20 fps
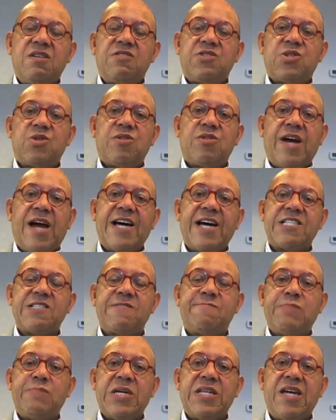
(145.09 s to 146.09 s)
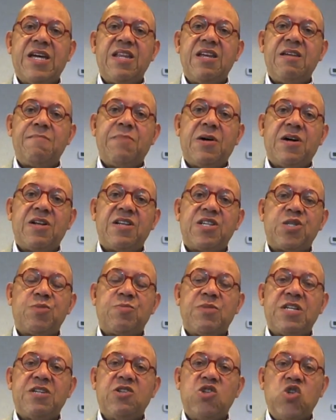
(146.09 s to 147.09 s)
So there hasn't been any punishment,